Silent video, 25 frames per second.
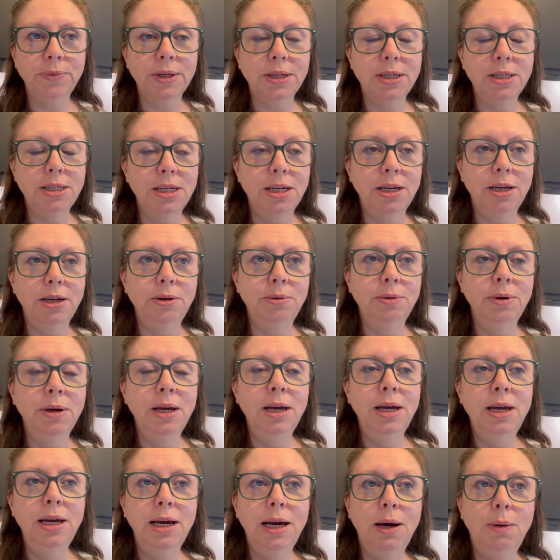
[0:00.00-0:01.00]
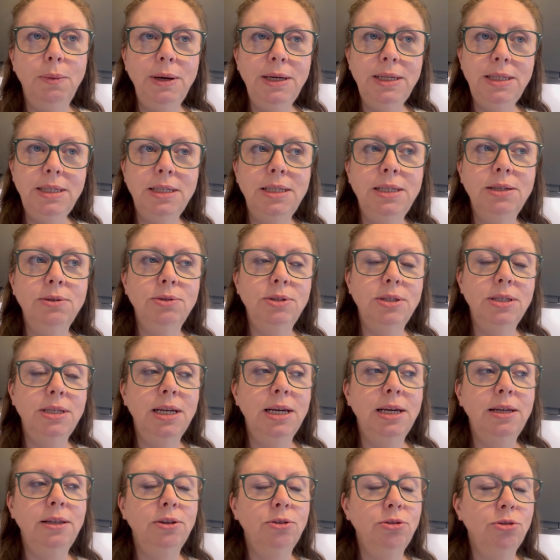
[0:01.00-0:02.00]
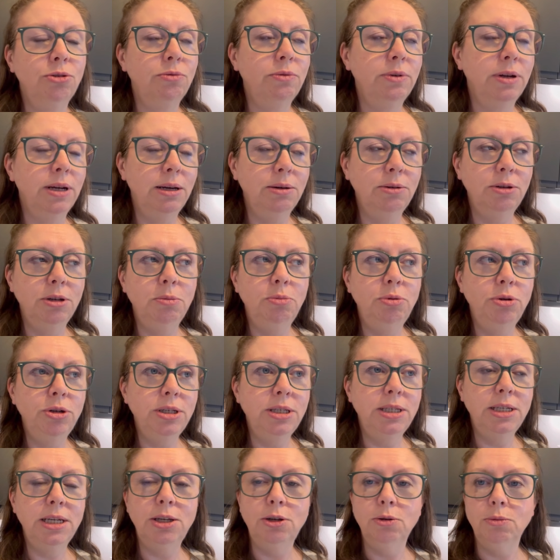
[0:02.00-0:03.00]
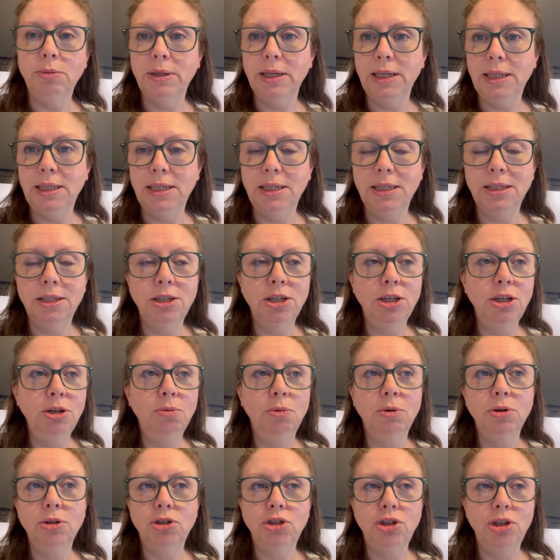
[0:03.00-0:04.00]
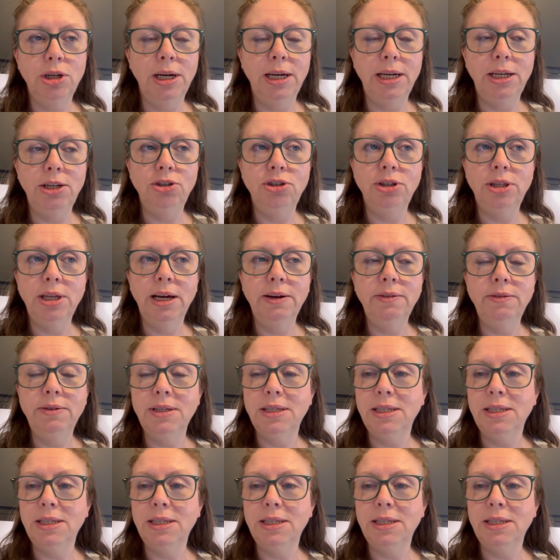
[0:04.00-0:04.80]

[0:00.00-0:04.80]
So I waited till today and I thought, right, I'm going to print it and update it because I don't know what's changed. They haven't